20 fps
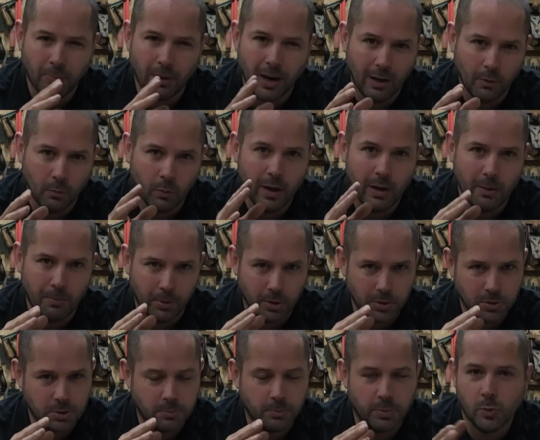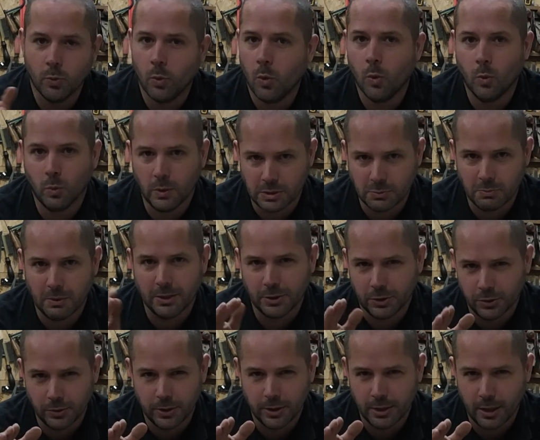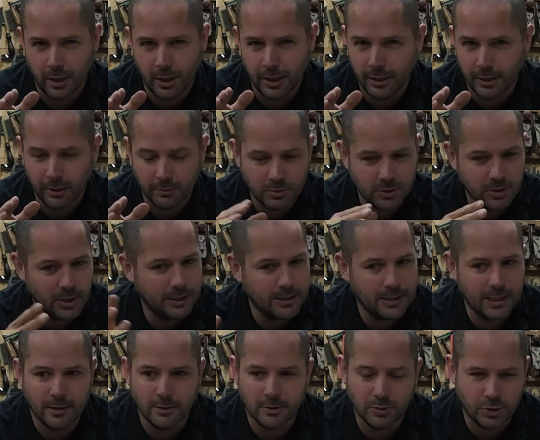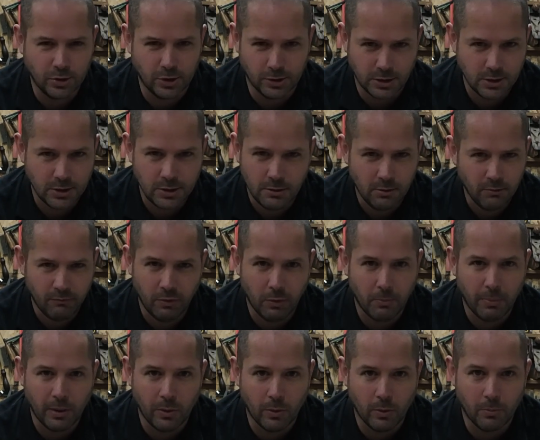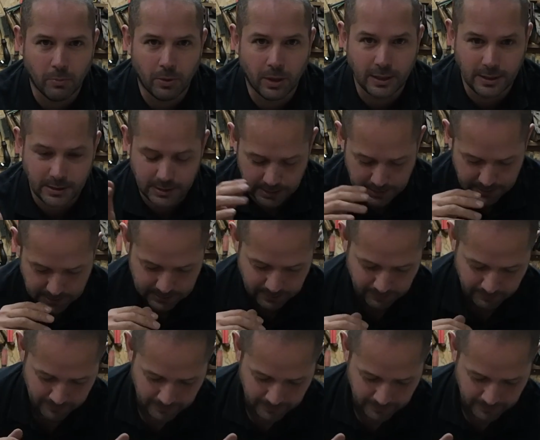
but where possible, always make sure you're cutting upside down, just for belt and braces.